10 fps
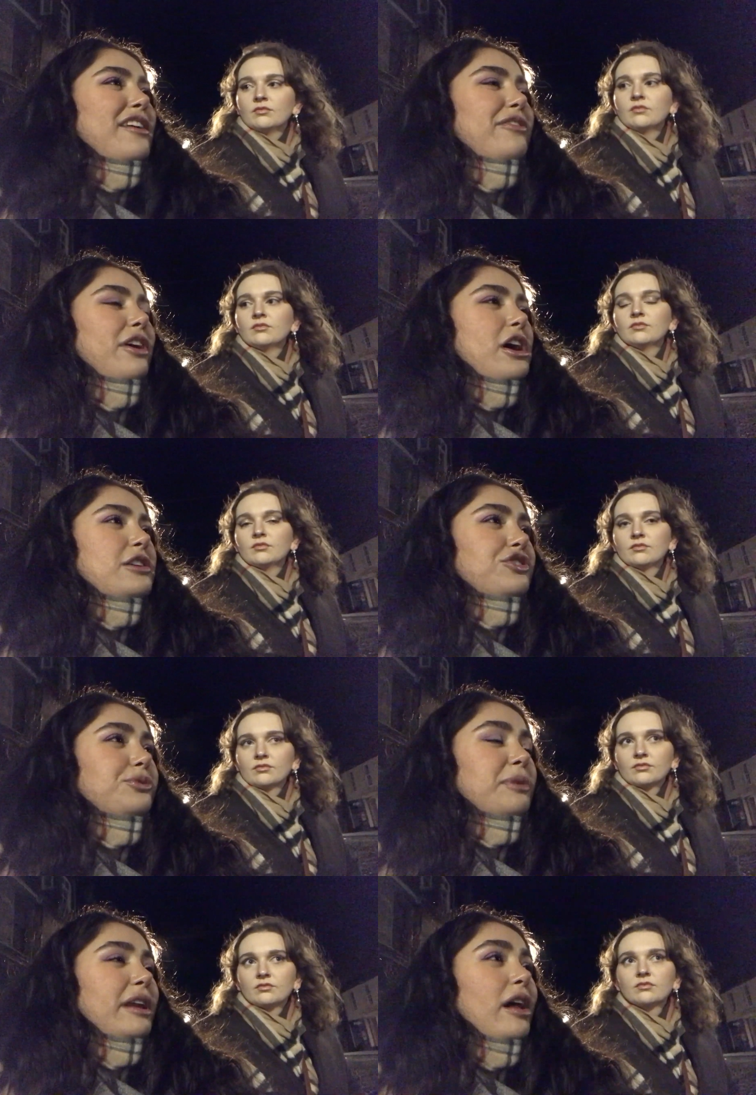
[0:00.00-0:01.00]
Speaker 1: if there had
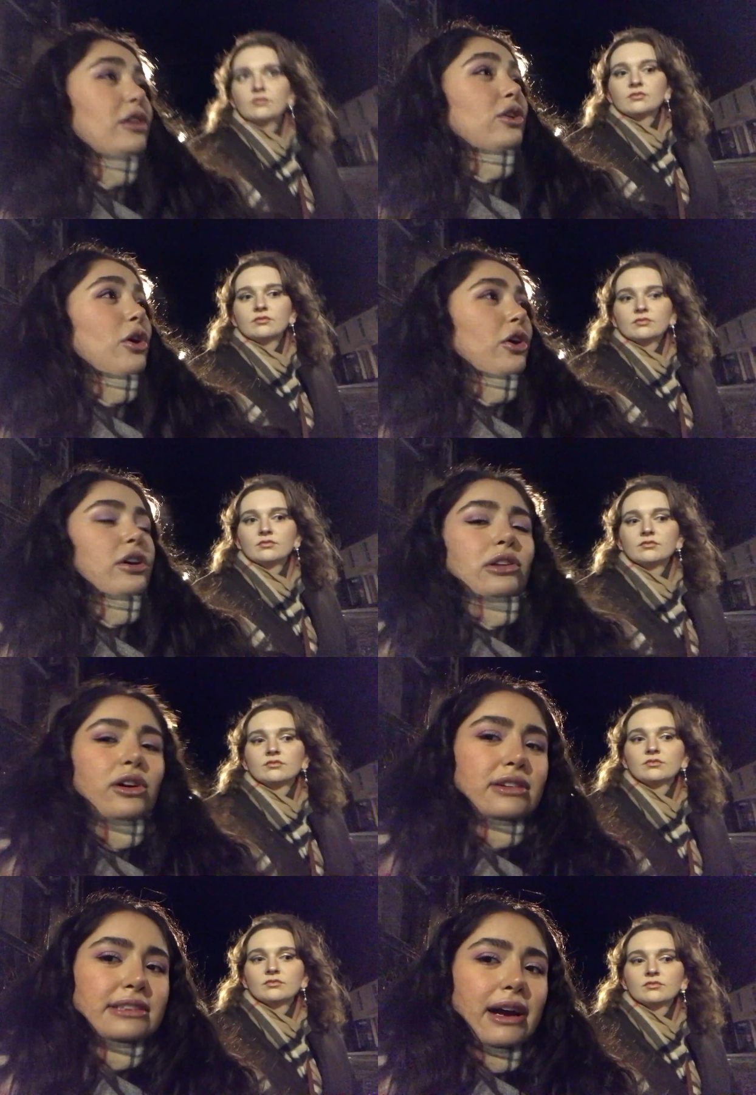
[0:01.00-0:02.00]
just been a longer
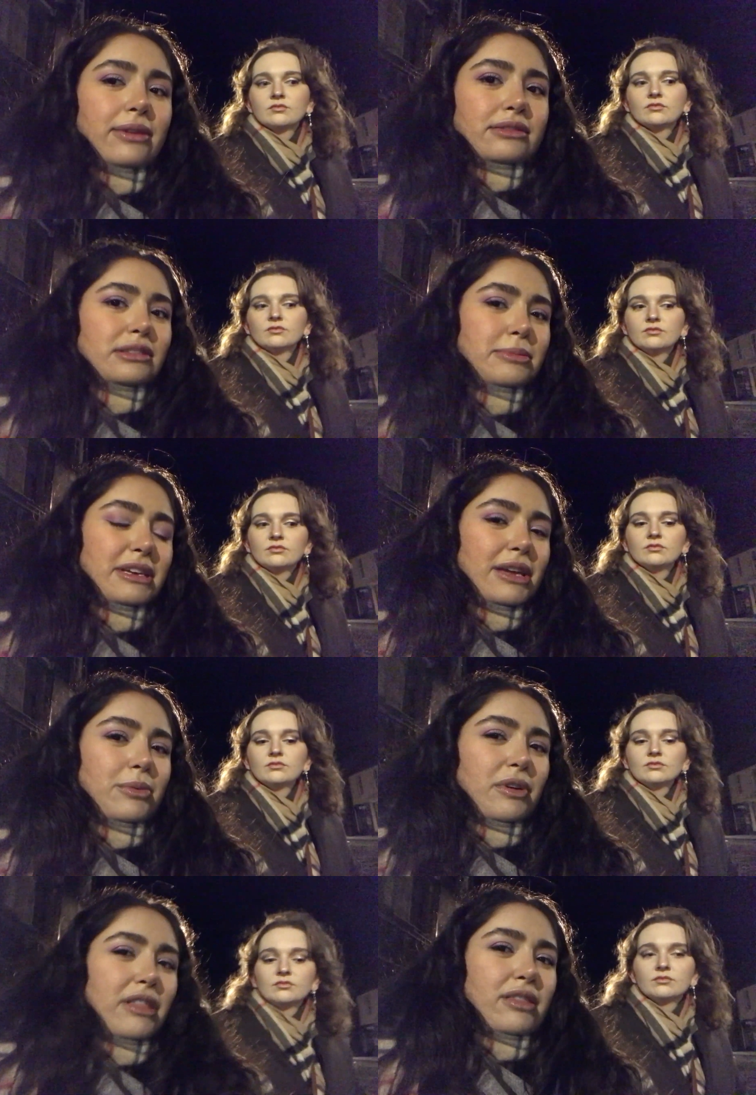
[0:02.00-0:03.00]
lockdown to
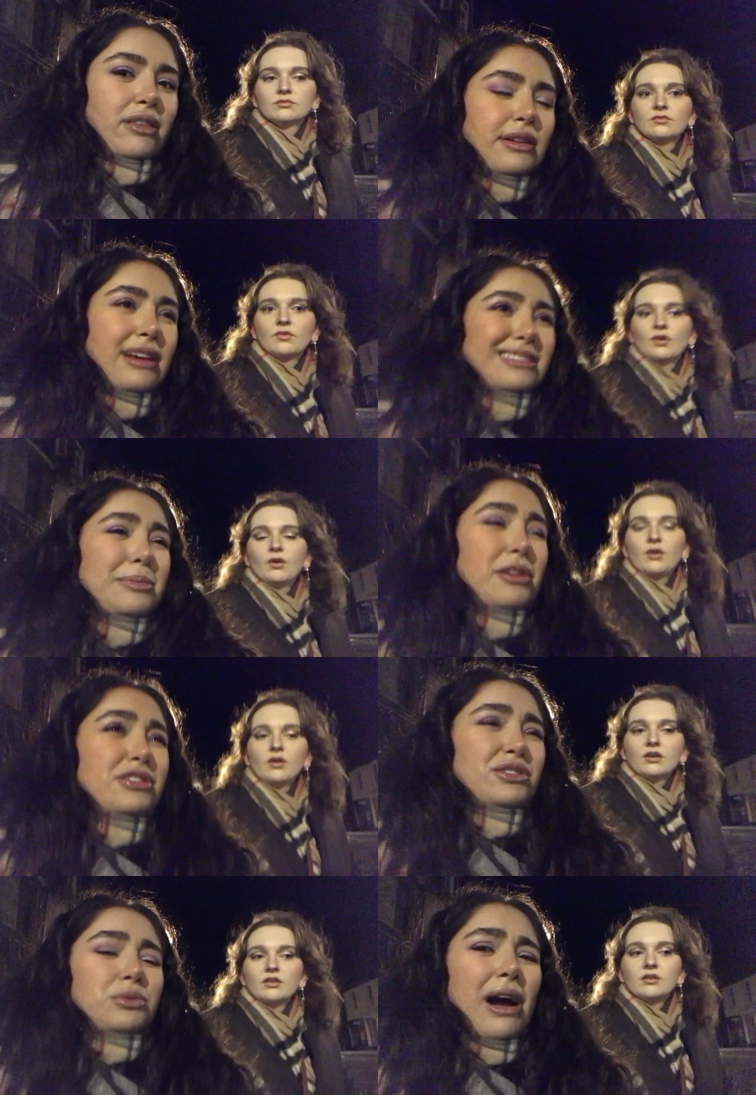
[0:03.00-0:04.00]
begin with, as
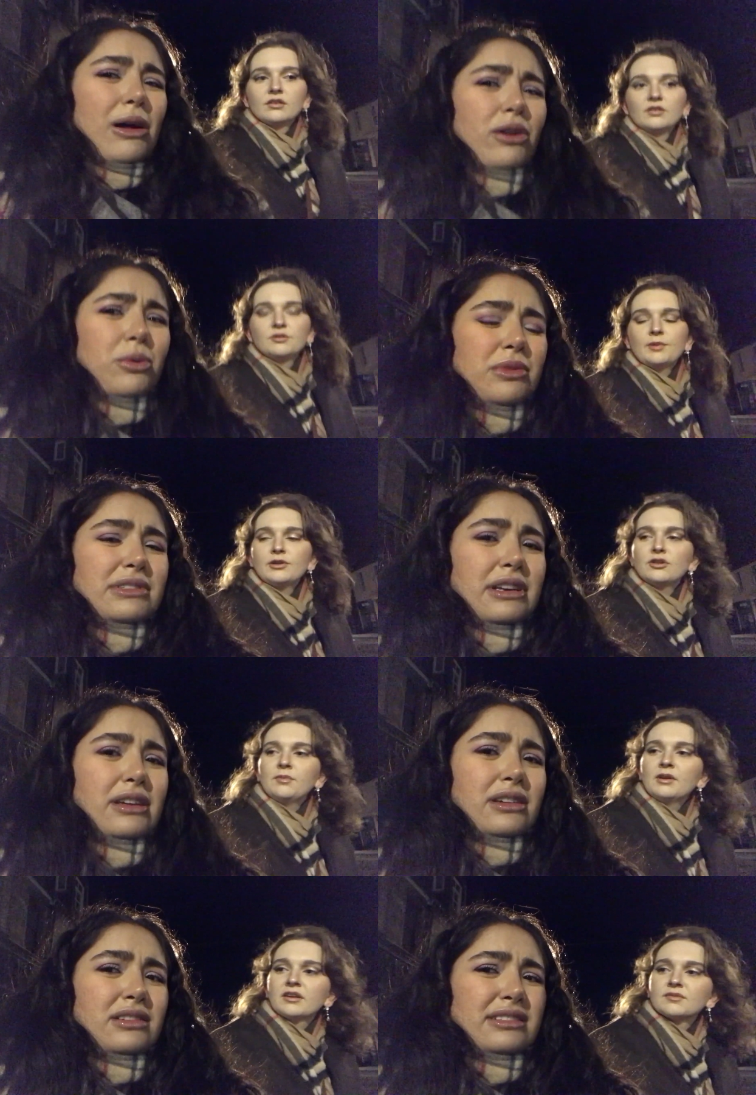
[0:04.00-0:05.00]
opposed to how long
Speaker 2: was it?
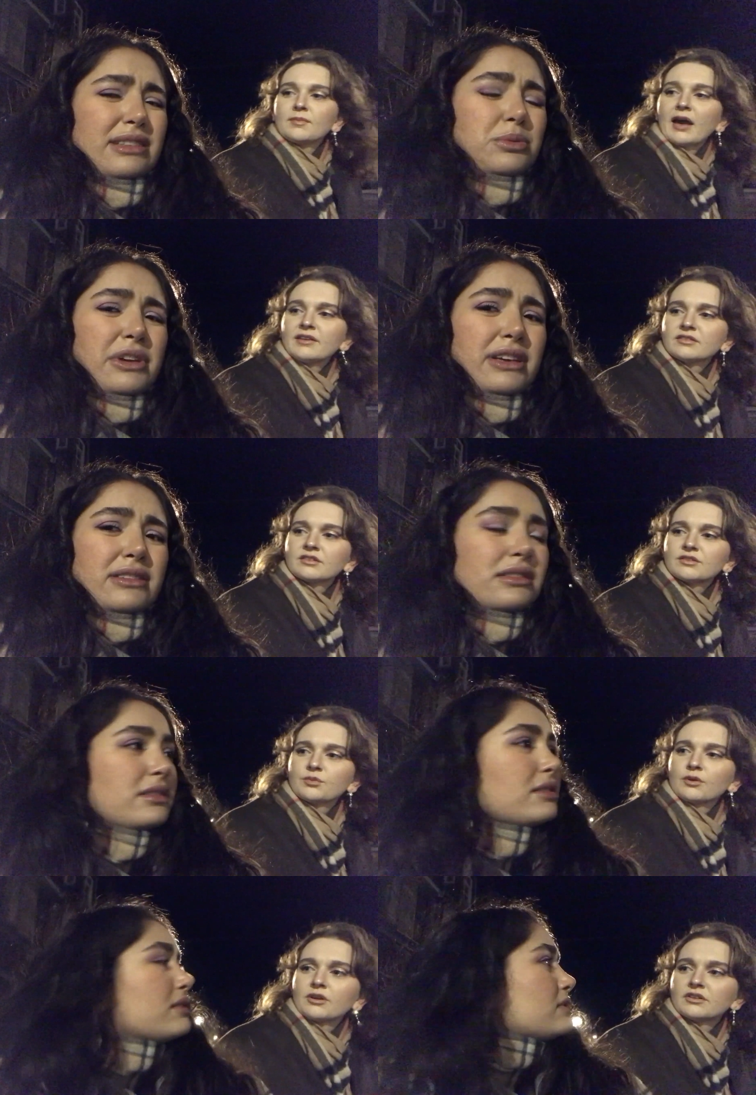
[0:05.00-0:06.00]
Especially because six masks
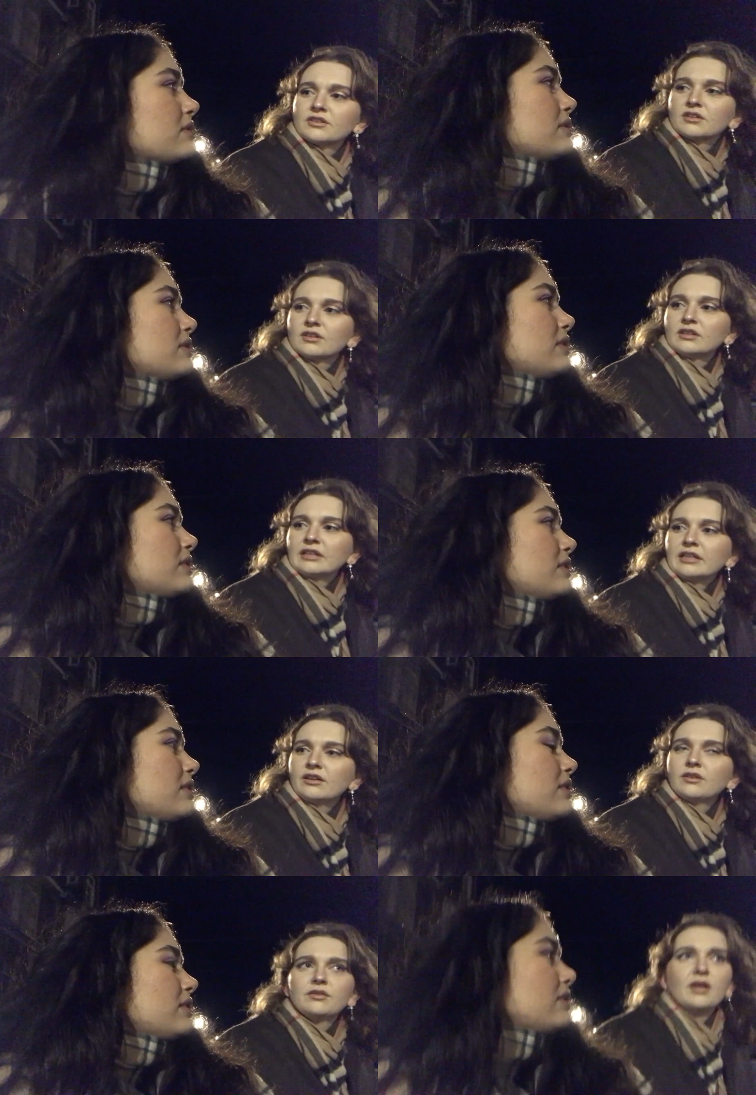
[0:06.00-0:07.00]
weeks. weren't
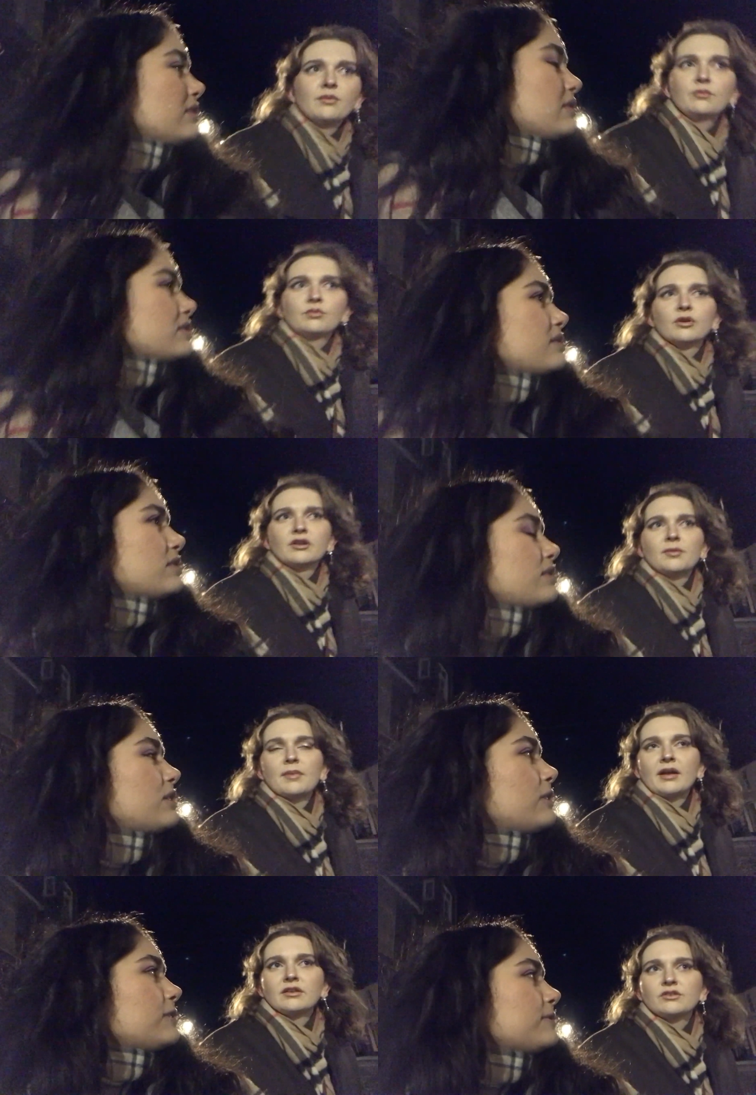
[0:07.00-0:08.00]
league, they weren't a
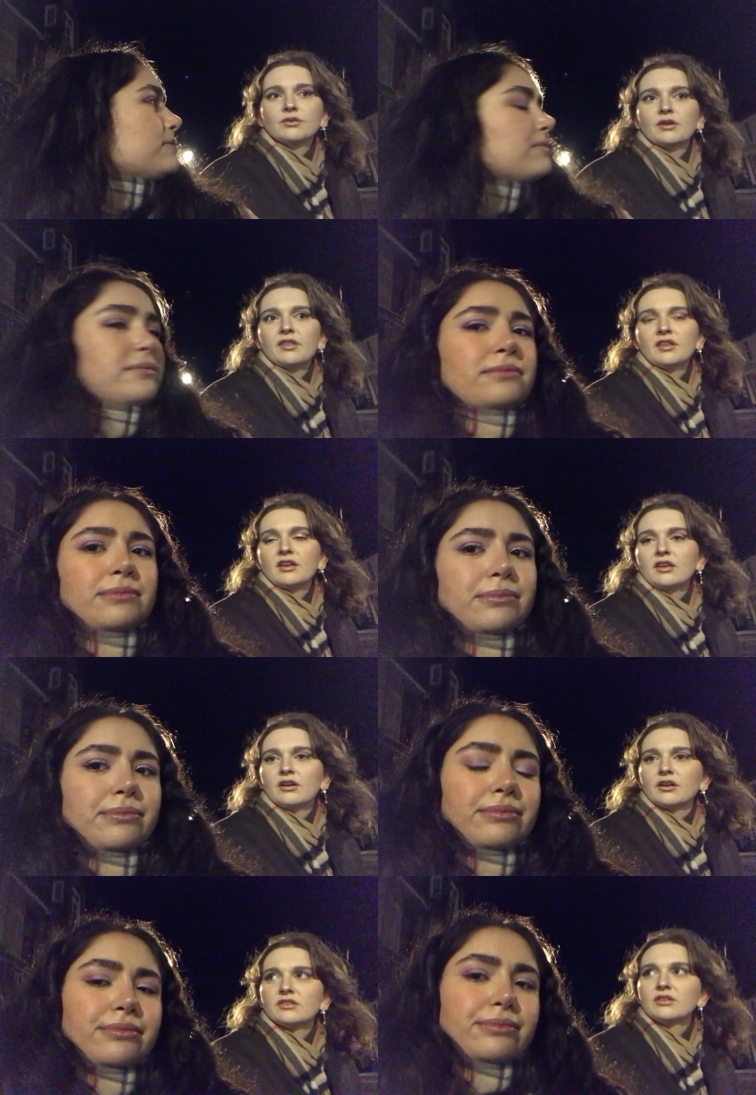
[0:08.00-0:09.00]
mandatory thing
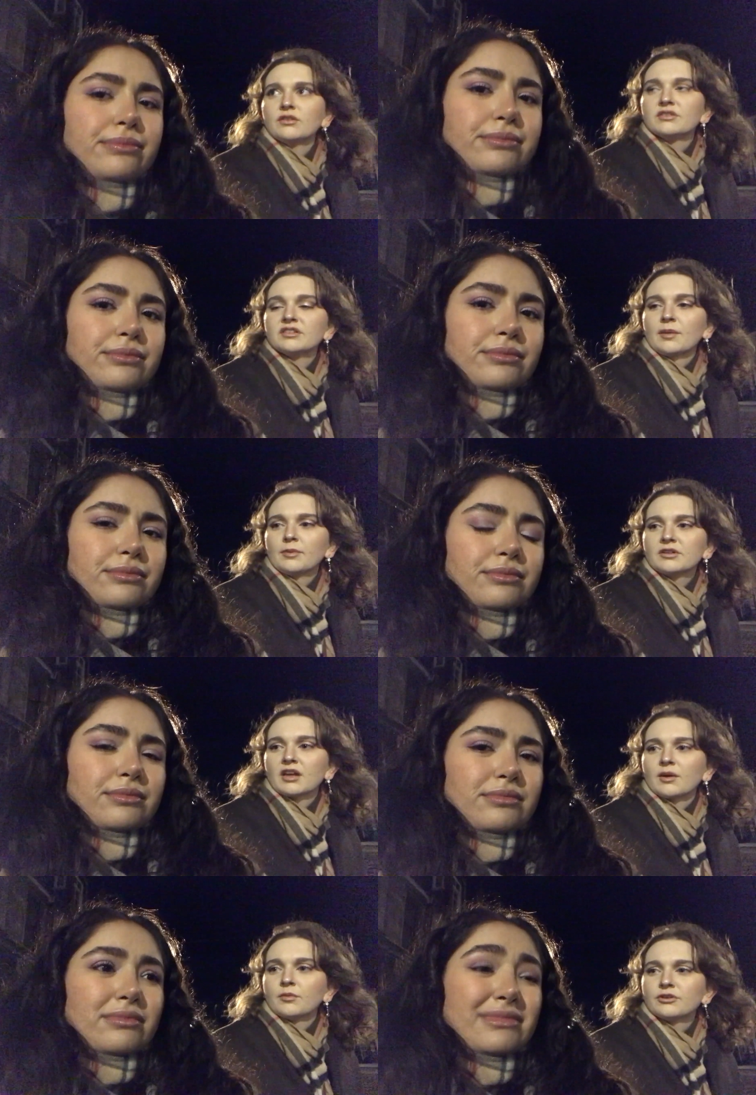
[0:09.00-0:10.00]
here until
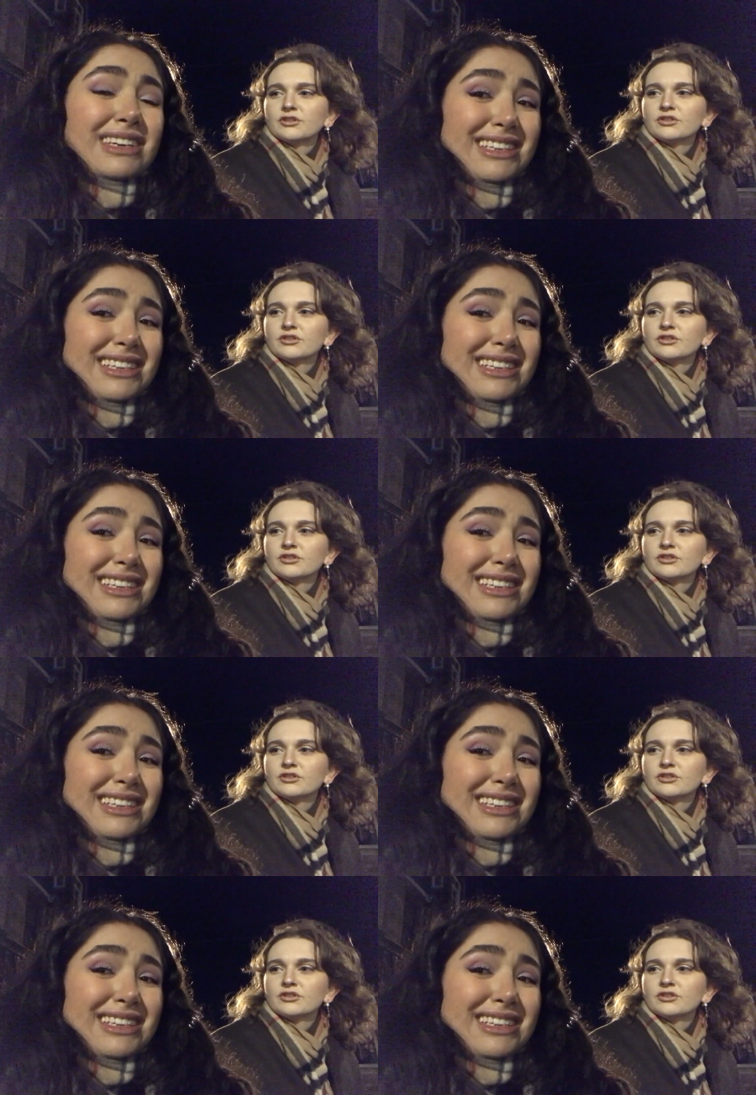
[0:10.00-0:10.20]
summertime, which
Speaker 1: is